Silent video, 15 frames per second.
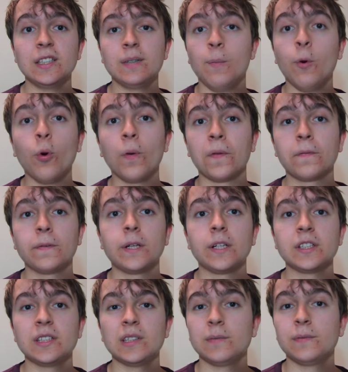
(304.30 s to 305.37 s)
is more than
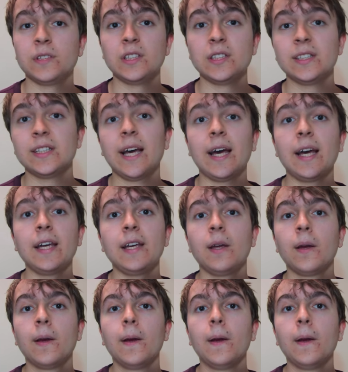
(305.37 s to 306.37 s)
fast enough for today.